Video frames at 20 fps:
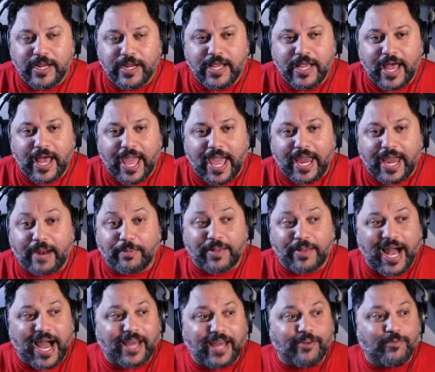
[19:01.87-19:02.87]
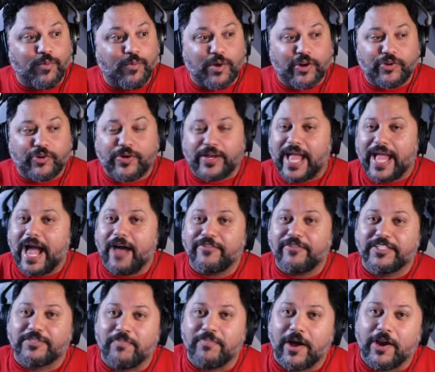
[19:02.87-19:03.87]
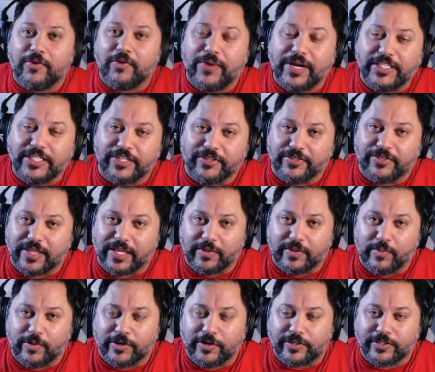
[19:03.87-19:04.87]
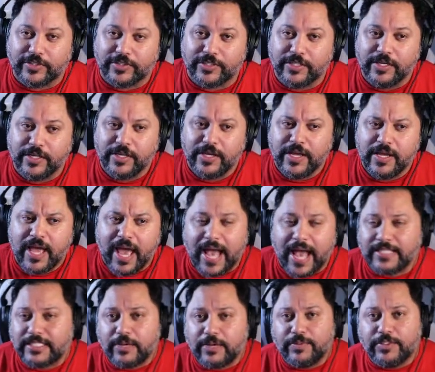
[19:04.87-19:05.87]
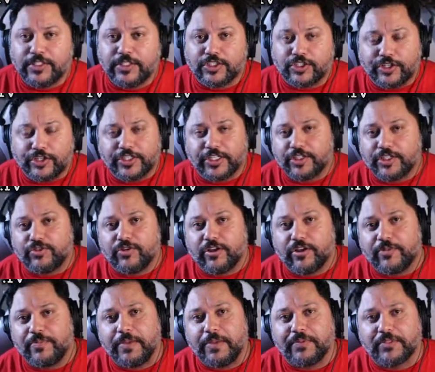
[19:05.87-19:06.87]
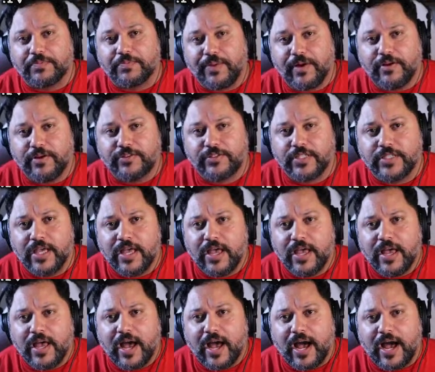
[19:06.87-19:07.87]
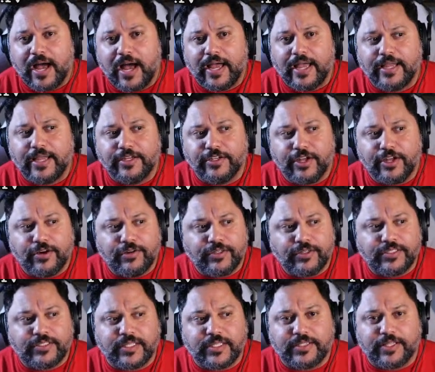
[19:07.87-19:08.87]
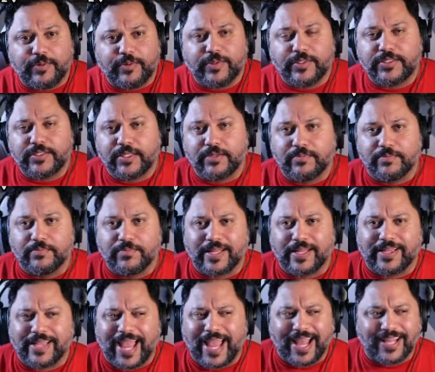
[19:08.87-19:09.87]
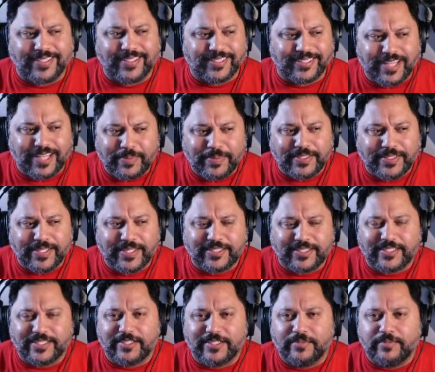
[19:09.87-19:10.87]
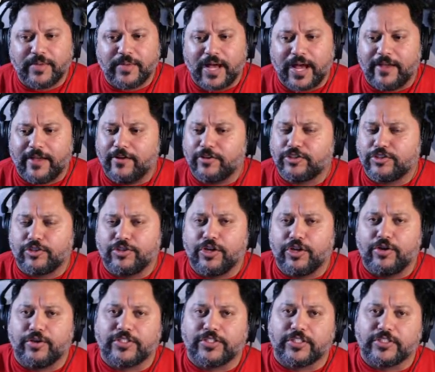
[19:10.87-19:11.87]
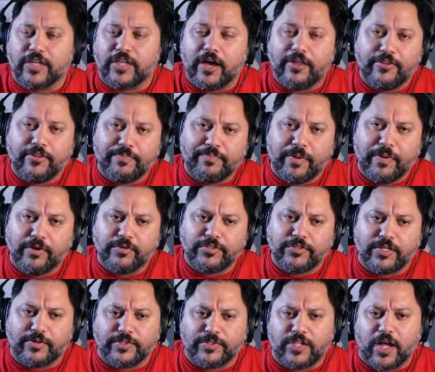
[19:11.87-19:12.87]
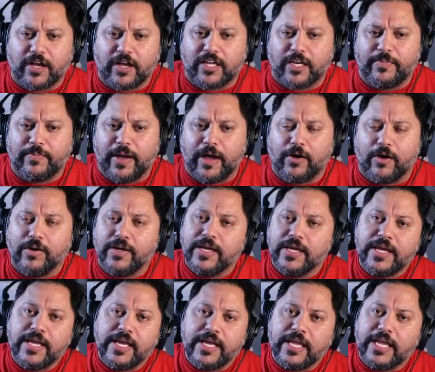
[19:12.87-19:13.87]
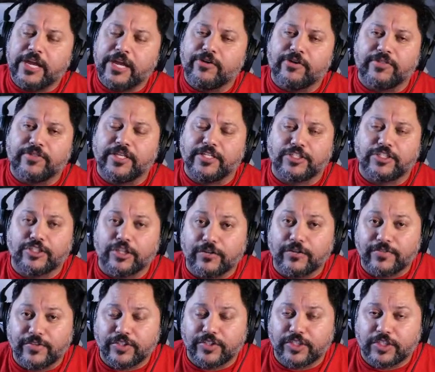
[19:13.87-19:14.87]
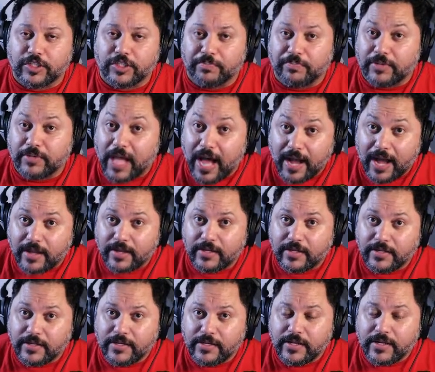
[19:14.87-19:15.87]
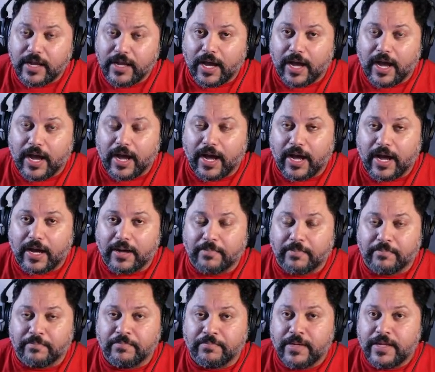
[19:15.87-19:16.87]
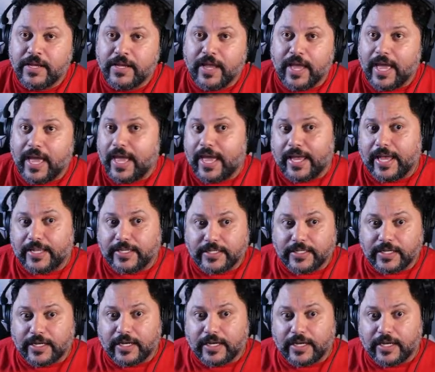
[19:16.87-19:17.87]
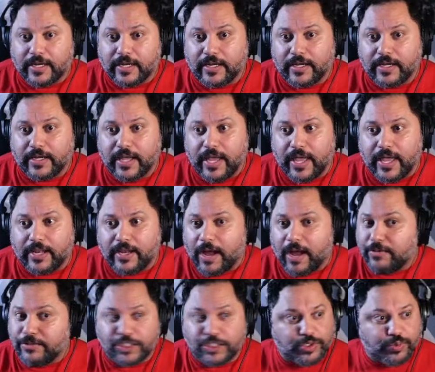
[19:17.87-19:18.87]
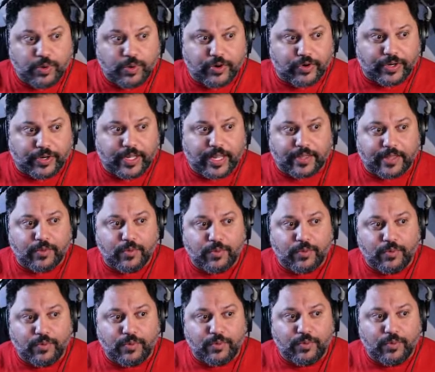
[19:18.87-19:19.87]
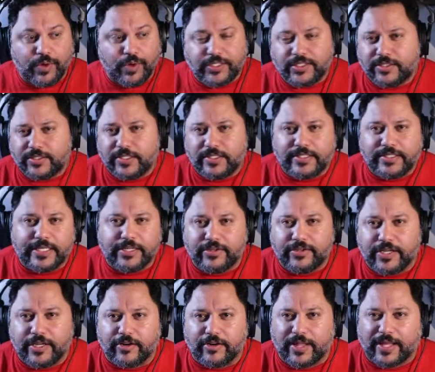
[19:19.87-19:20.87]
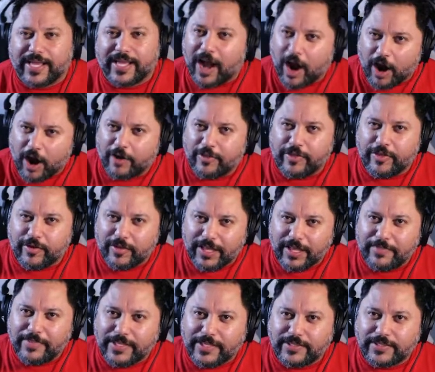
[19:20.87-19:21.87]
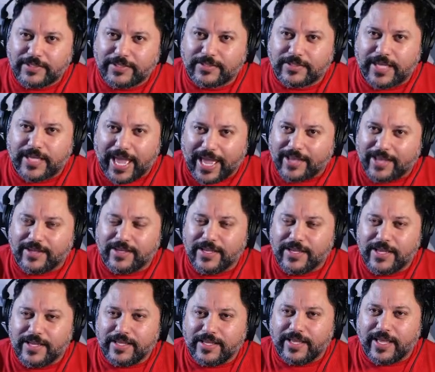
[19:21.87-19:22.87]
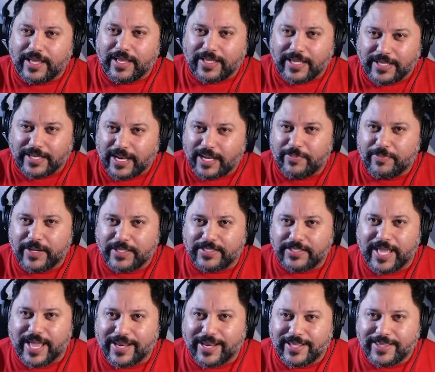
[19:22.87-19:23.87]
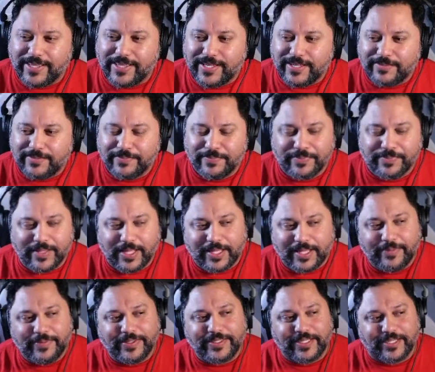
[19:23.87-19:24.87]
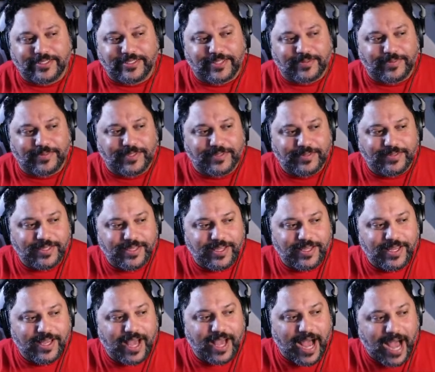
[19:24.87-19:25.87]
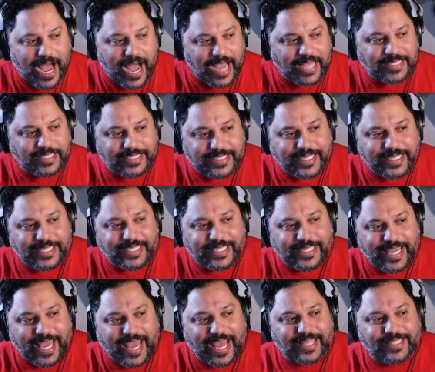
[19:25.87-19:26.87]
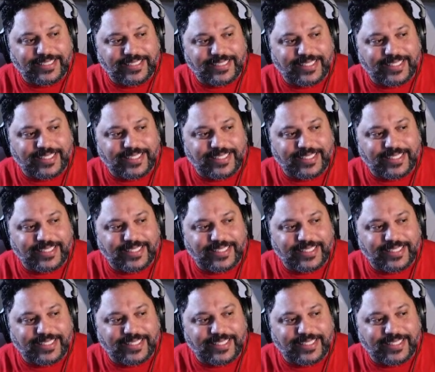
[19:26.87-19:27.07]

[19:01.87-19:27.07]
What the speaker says: and I'm kind of wondering how this moderation thing works. As I was searching through other people's posts, I noticed that there was some like anti-Semitism. I also noticed this other post that was talking about here are these servers to block, and I was just wondering, like, what's the deal here? Like, are there limits? Can anybody say anything? And let me tell you something. I did get